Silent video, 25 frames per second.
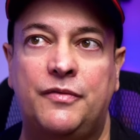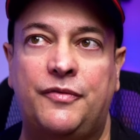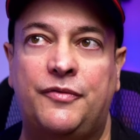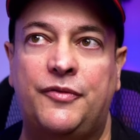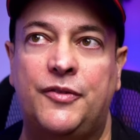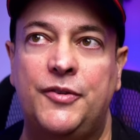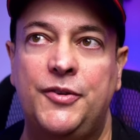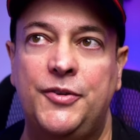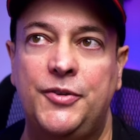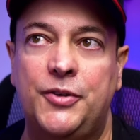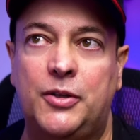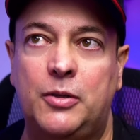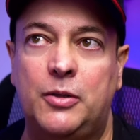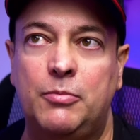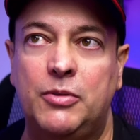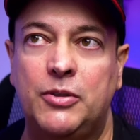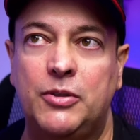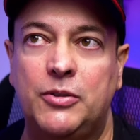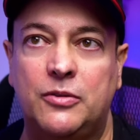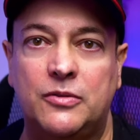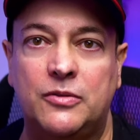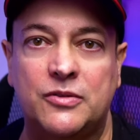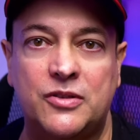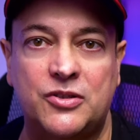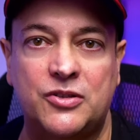
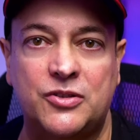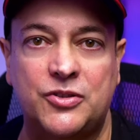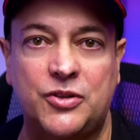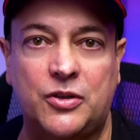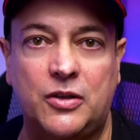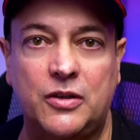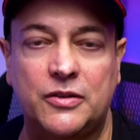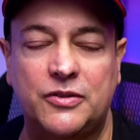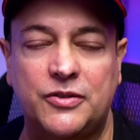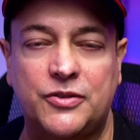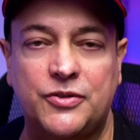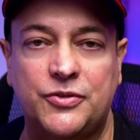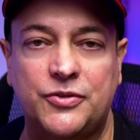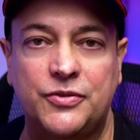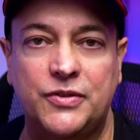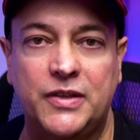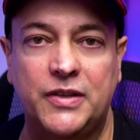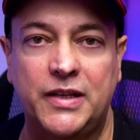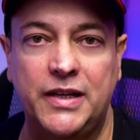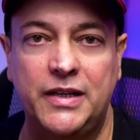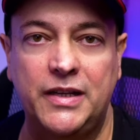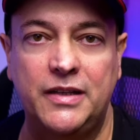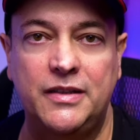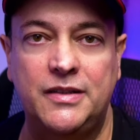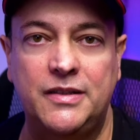start to
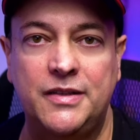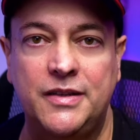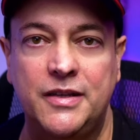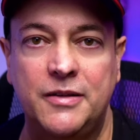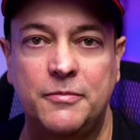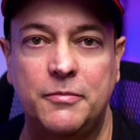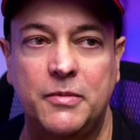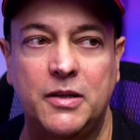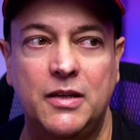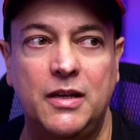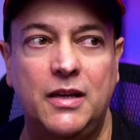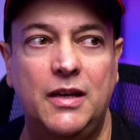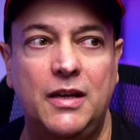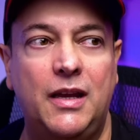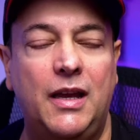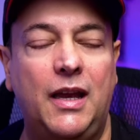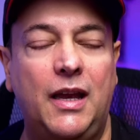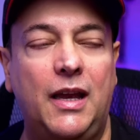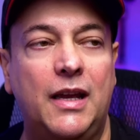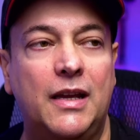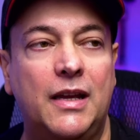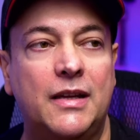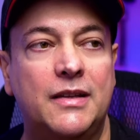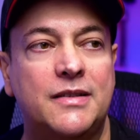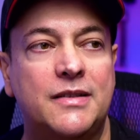the A-Team.
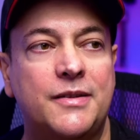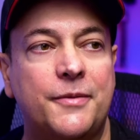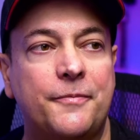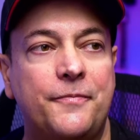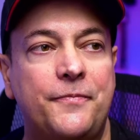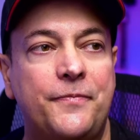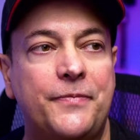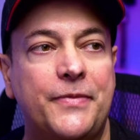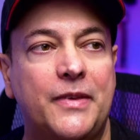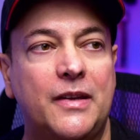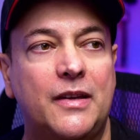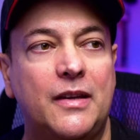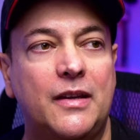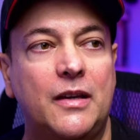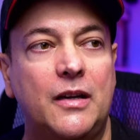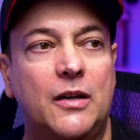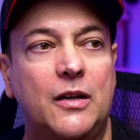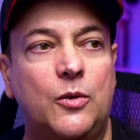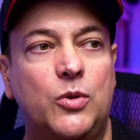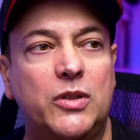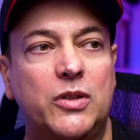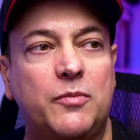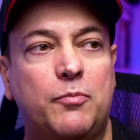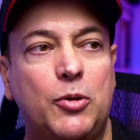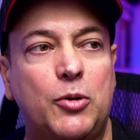And
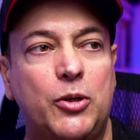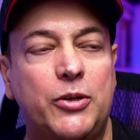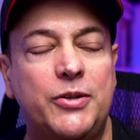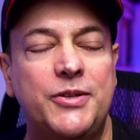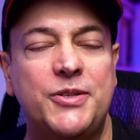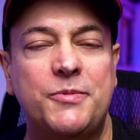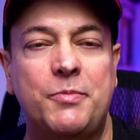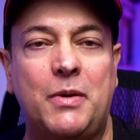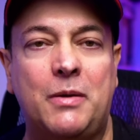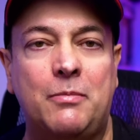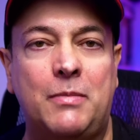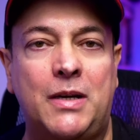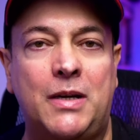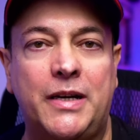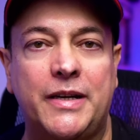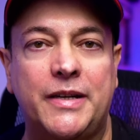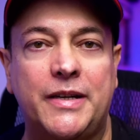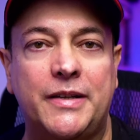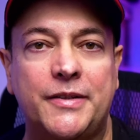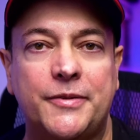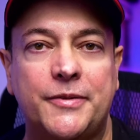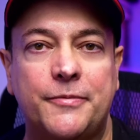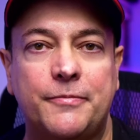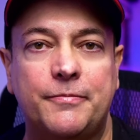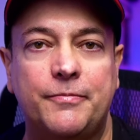what blows my
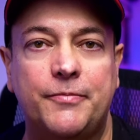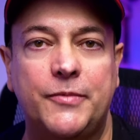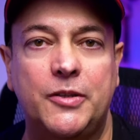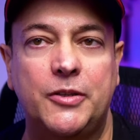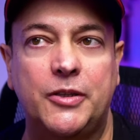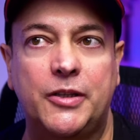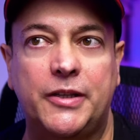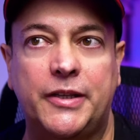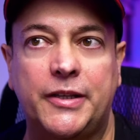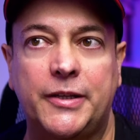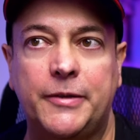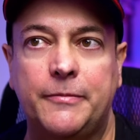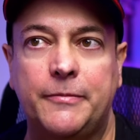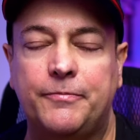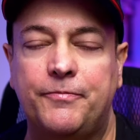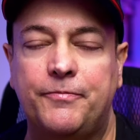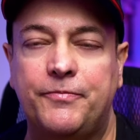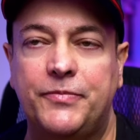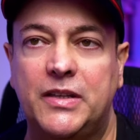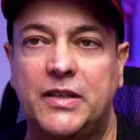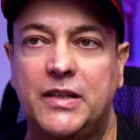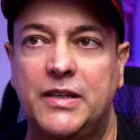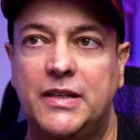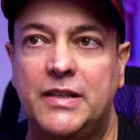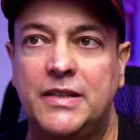mind, okay,
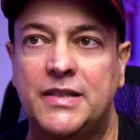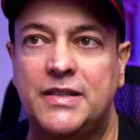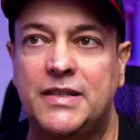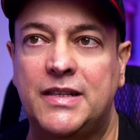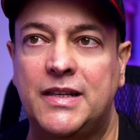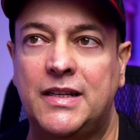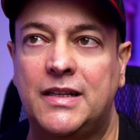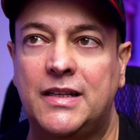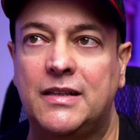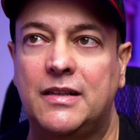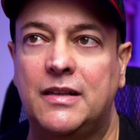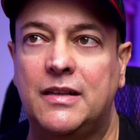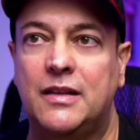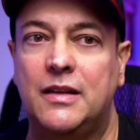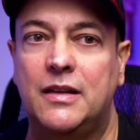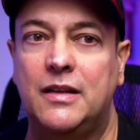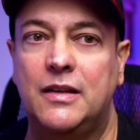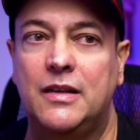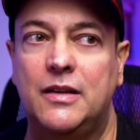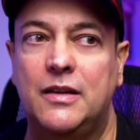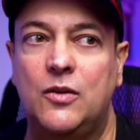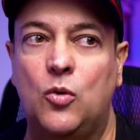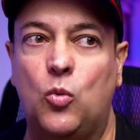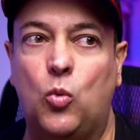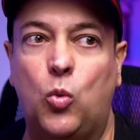is that
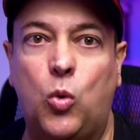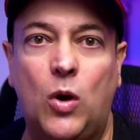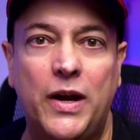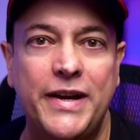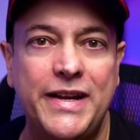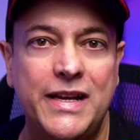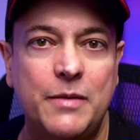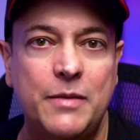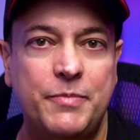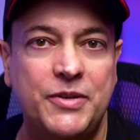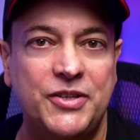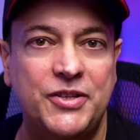one